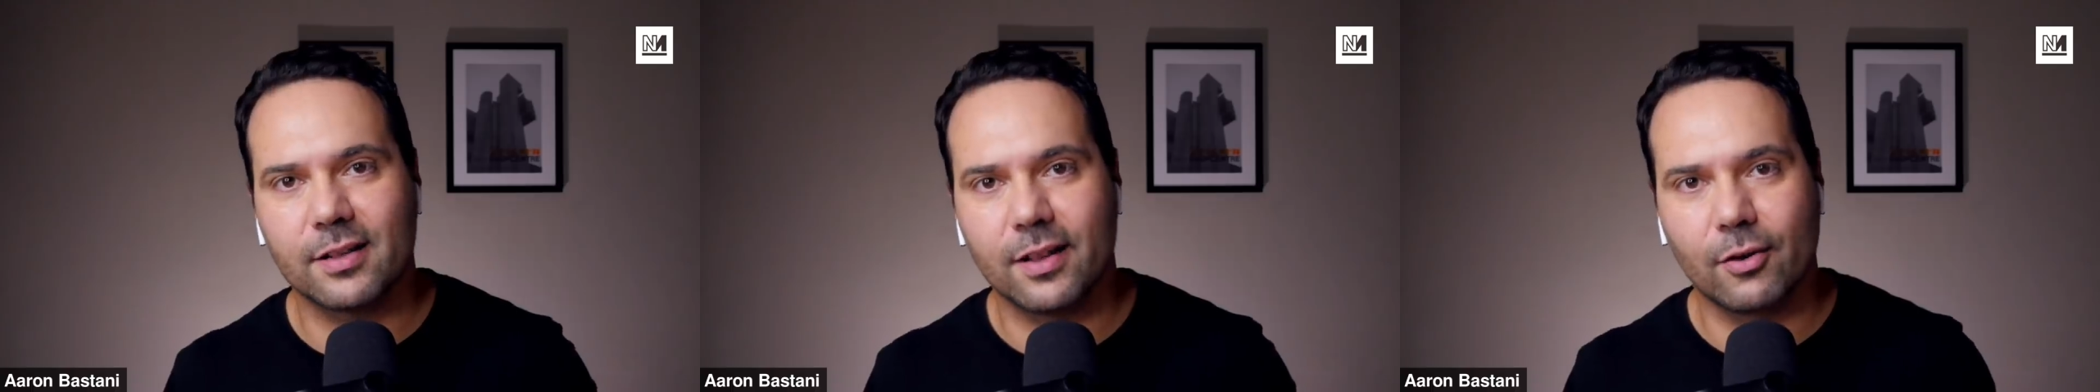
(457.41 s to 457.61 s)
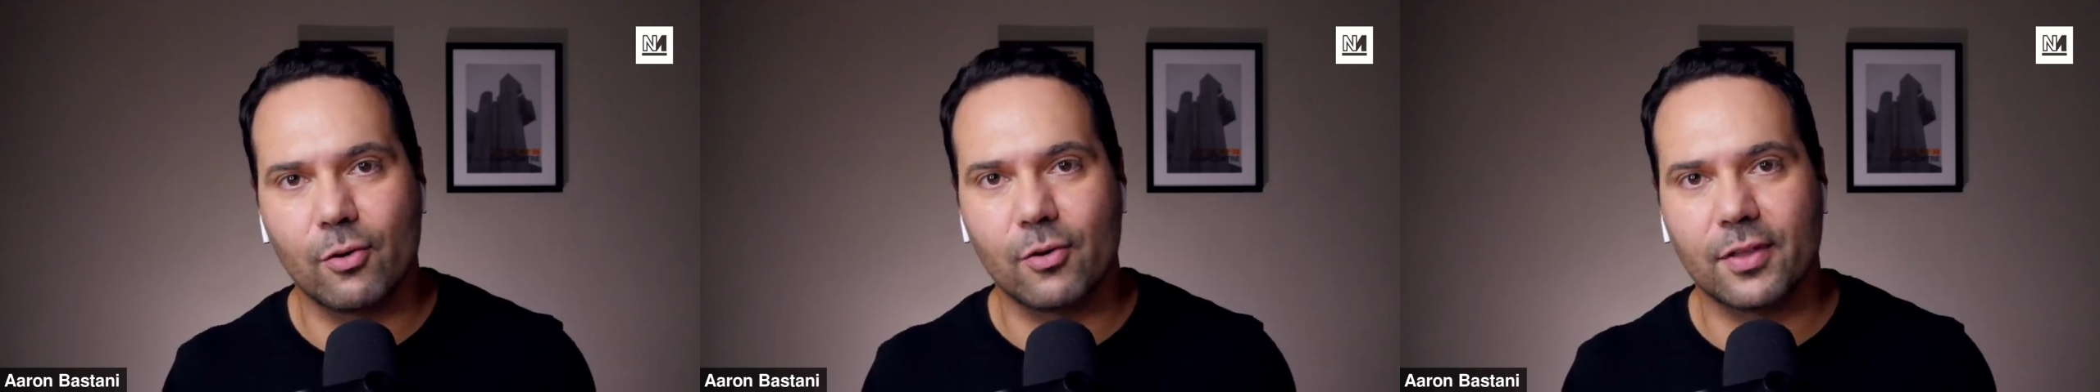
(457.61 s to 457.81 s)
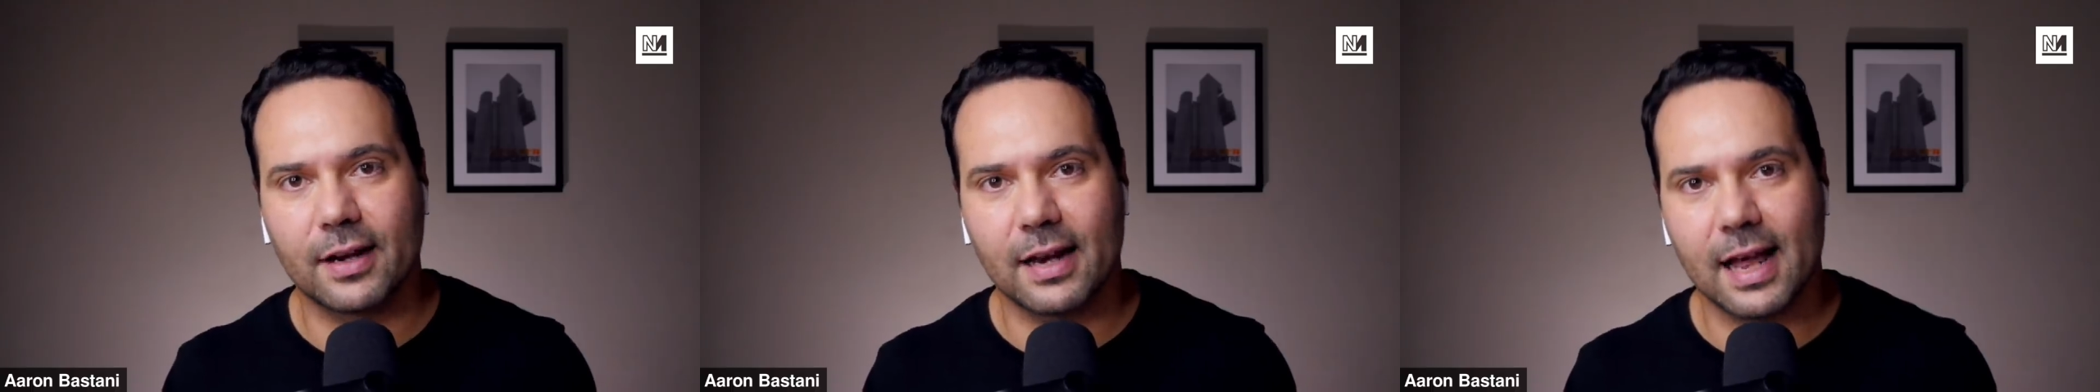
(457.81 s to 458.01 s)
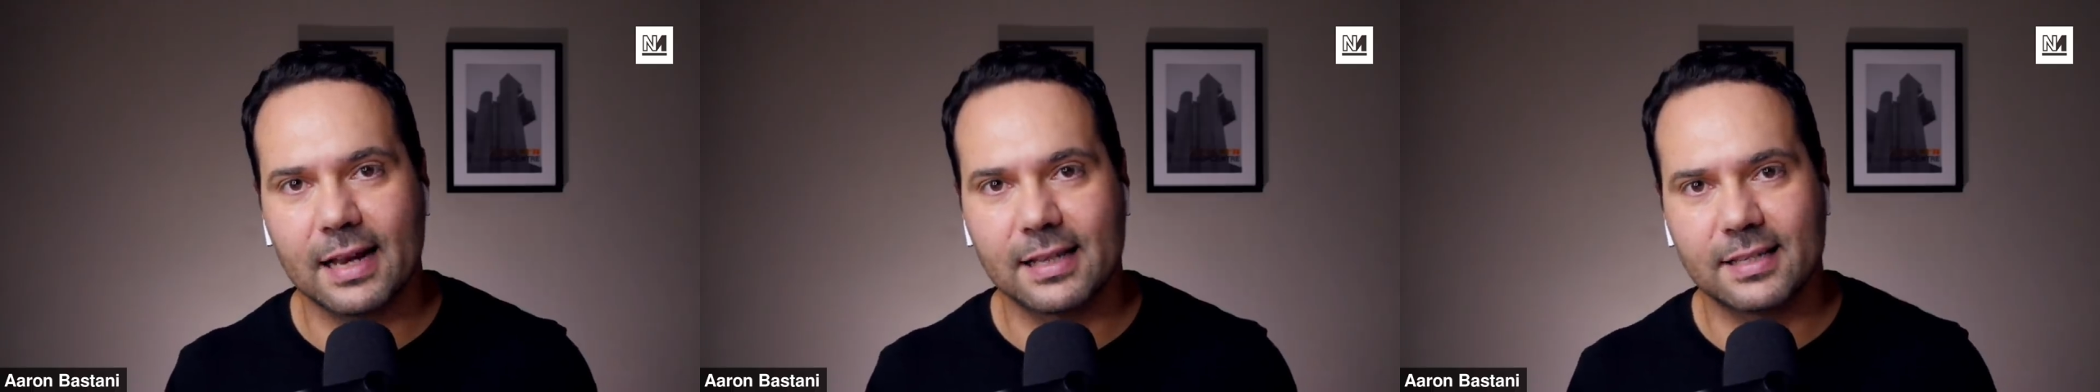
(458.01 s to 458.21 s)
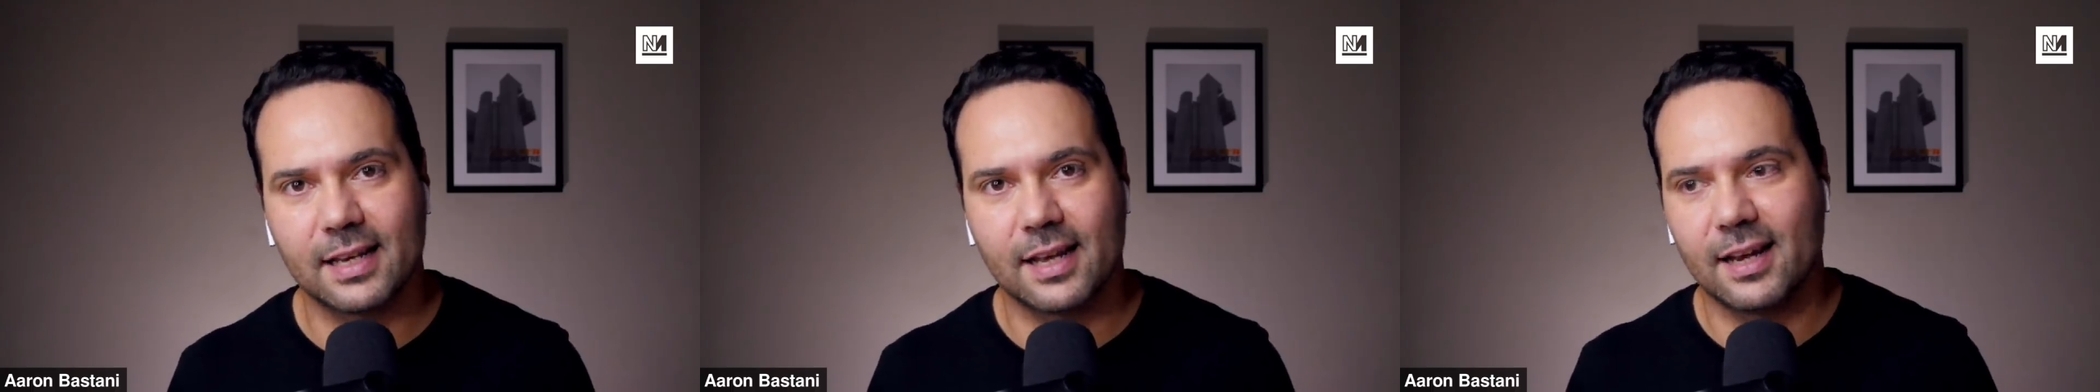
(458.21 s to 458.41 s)
in the North
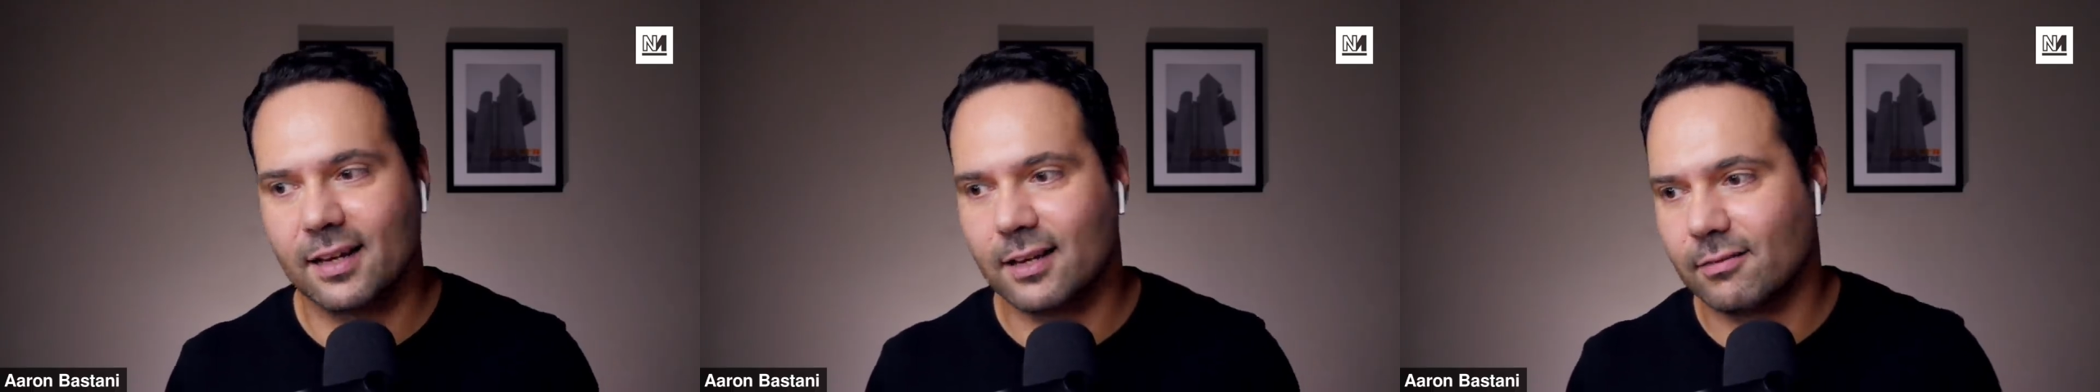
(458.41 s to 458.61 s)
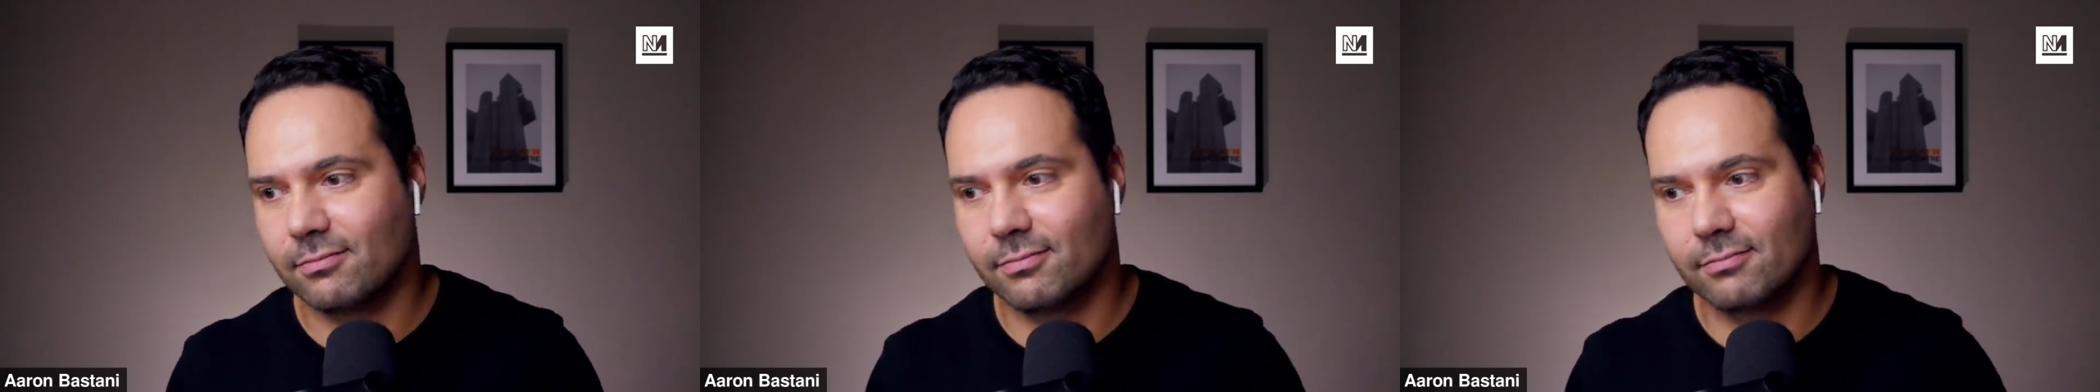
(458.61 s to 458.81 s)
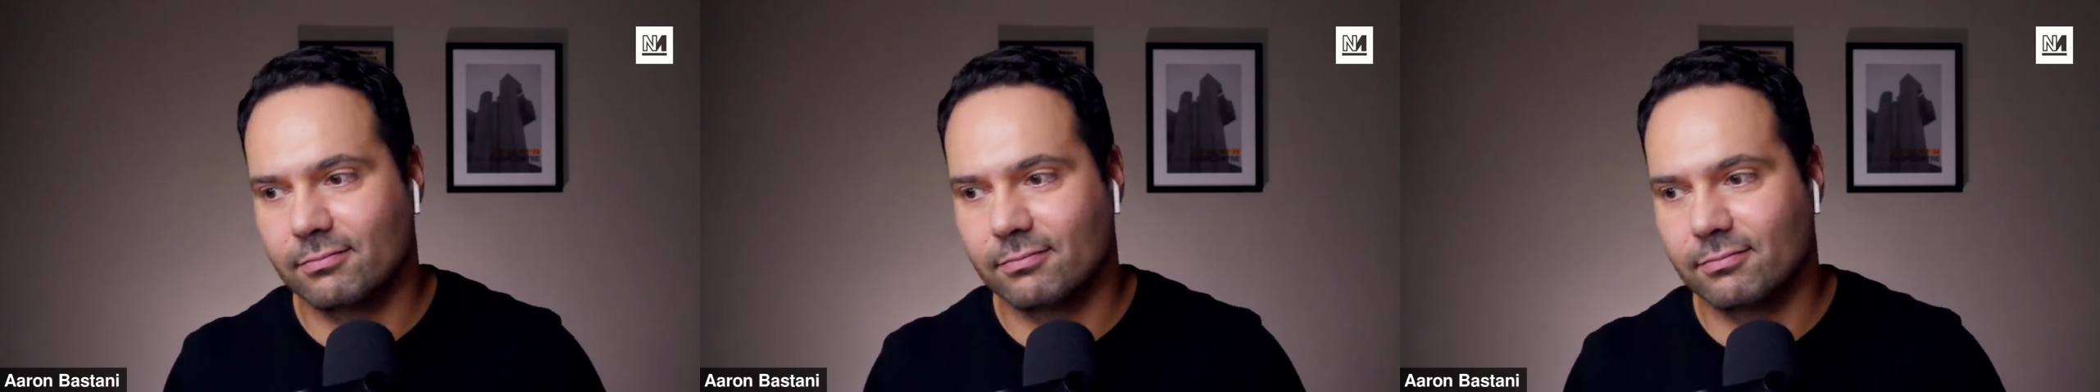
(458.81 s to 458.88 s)
Atlantic,